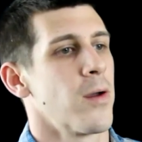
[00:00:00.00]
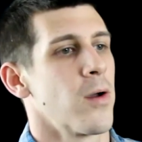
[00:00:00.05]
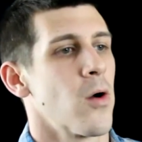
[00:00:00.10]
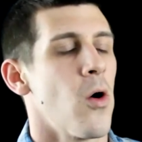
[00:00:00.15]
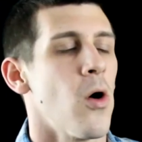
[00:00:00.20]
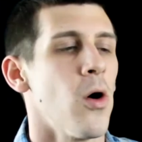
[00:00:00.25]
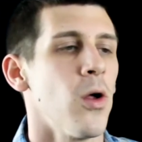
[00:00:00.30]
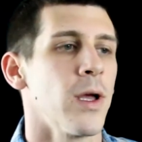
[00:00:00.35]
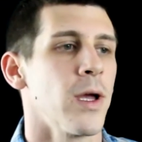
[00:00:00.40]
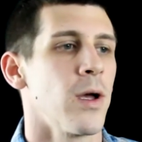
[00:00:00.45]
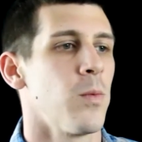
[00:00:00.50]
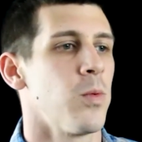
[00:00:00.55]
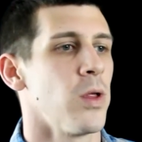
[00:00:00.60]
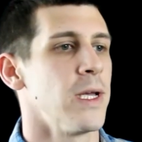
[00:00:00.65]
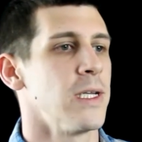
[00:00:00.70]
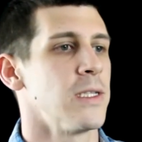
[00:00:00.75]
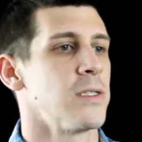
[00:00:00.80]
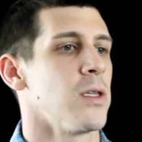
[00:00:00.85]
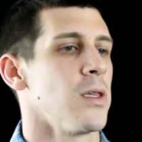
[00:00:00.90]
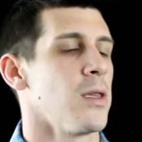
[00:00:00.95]
Calling a
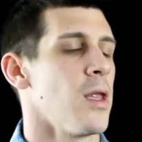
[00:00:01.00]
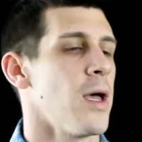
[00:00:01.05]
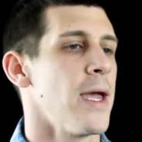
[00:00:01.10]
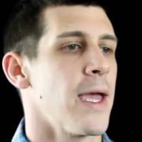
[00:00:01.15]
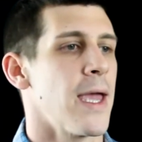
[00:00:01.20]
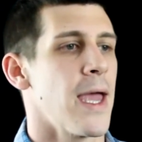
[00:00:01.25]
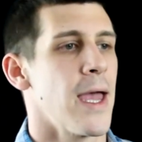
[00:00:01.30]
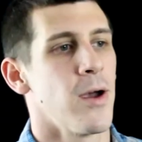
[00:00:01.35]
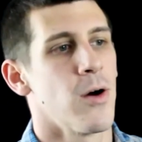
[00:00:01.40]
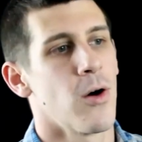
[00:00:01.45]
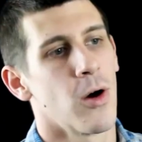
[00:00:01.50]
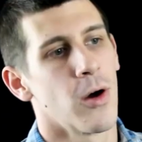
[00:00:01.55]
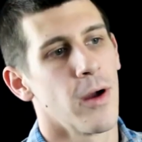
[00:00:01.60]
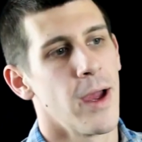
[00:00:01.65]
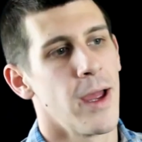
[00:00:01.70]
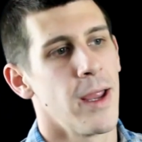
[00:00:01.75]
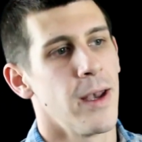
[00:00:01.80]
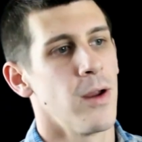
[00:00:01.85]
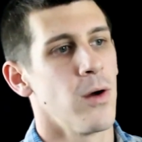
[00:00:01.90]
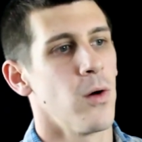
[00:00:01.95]
place like
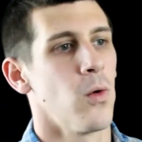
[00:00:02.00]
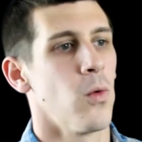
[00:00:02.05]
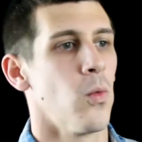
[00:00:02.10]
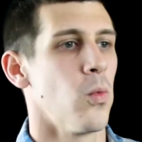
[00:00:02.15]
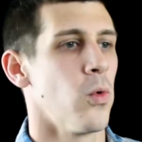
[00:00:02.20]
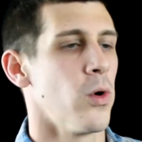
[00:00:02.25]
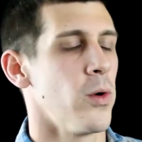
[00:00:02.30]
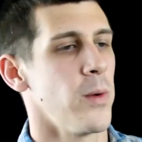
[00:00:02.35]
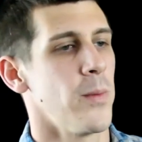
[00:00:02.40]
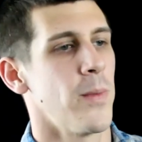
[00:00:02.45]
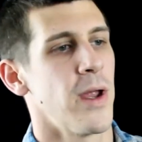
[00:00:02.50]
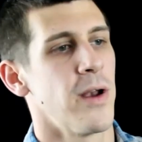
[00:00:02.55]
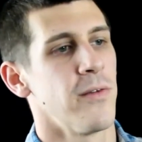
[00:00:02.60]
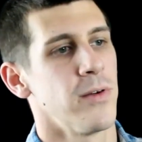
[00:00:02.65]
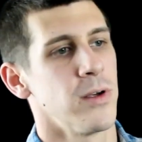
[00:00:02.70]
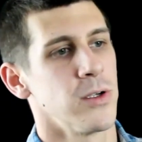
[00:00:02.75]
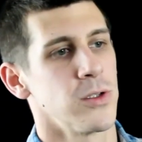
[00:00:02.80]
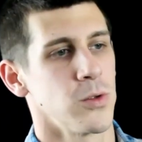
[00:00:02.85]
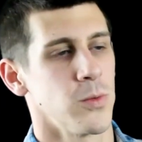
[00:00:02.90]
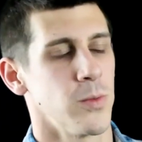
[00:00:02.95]
ARN would be
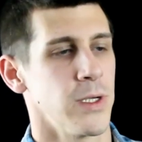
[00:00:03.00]
beneficial,